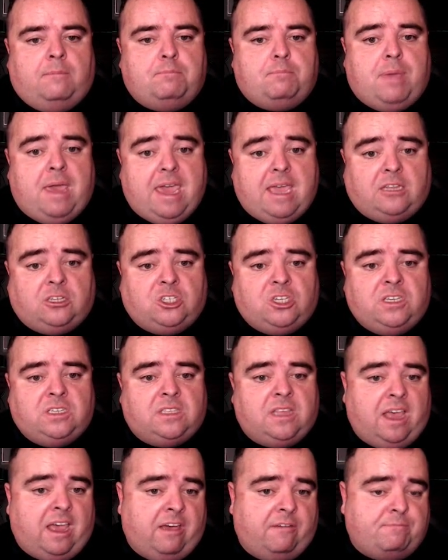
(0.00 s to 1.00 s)

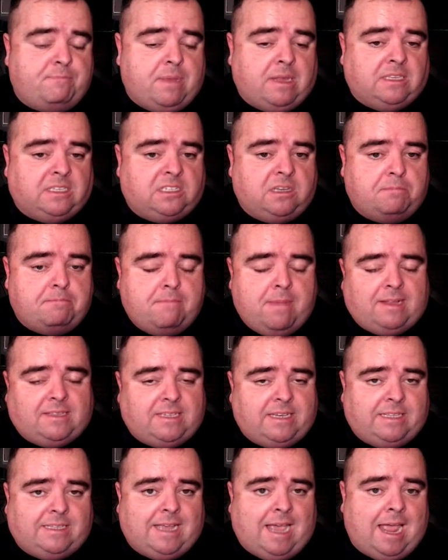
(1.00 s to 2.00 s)
pages that have been
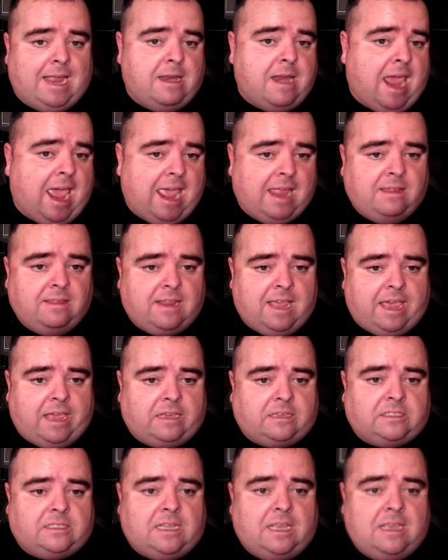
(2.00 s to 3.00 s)
submitted and
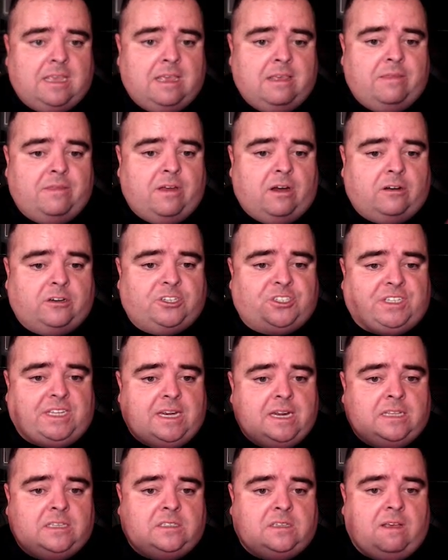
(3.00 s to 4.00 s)
indexed that are
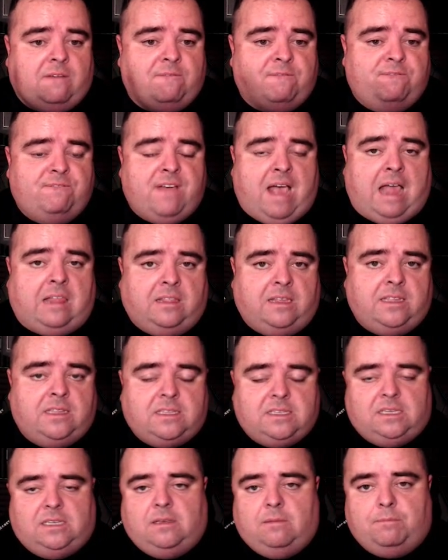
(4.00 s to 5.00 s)
seen as
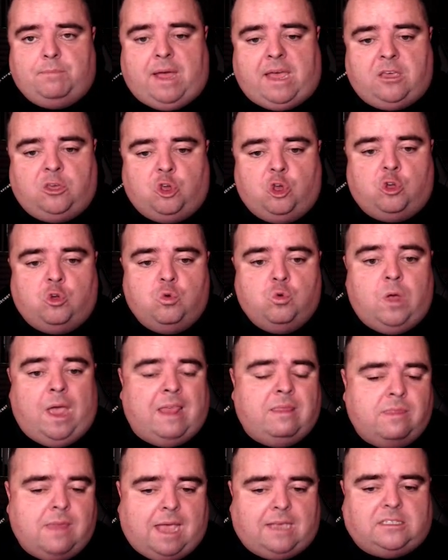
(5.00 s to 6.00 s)
valid by Google,
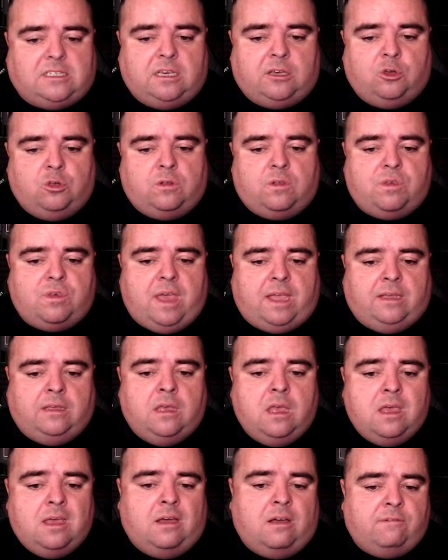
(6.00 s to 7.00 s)
and that's a good thing.